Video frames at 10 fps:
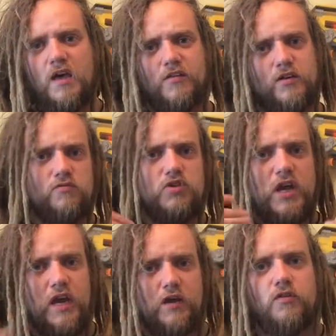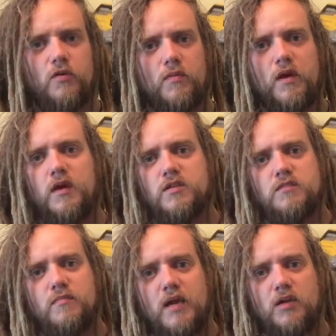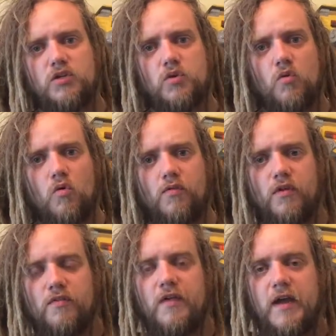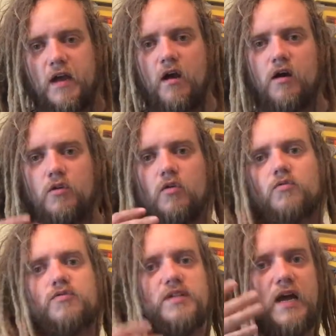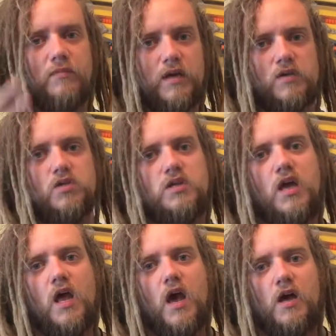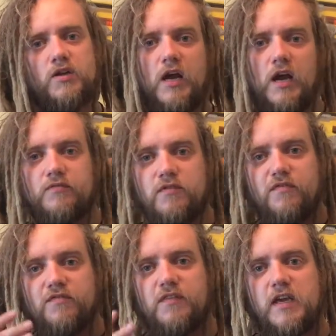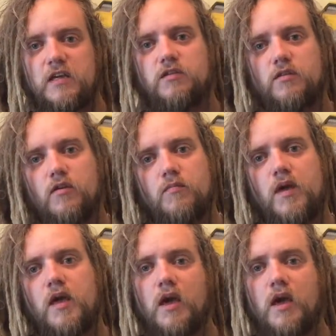that you check them to make sure that they are not damaged, and you have to feed them,